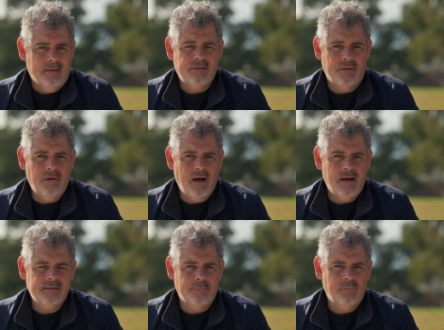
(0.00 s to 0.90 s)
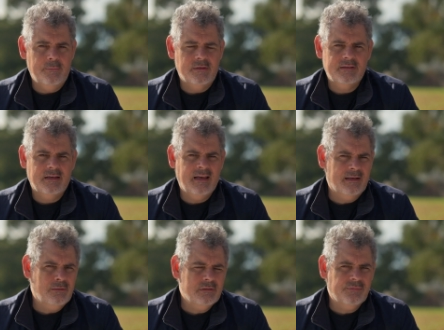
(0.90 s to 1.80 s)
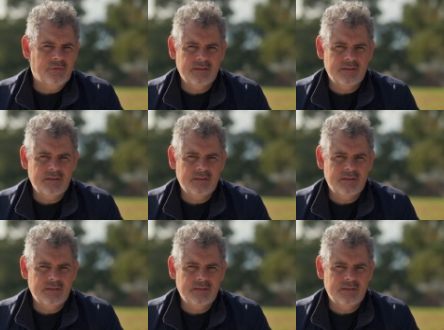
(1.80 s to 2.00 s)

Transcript: So there are some limits. Kettles, for